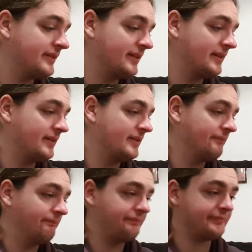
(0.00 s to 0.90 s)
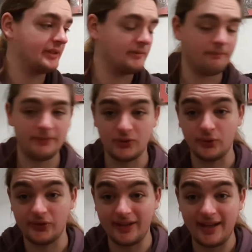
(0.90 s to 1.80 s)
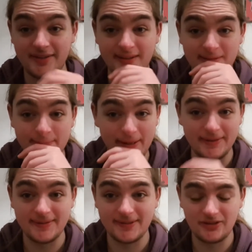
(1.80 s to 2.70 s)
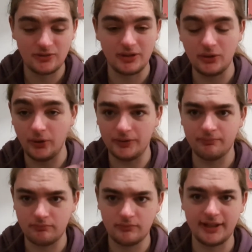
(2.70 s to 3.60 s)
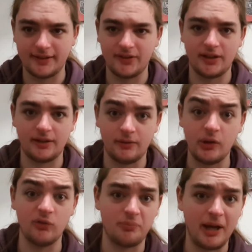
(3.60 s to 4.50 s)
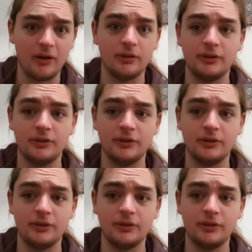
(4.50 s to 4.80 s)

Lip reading: It does, it has that spice to it. Not in, like I say, overpowering.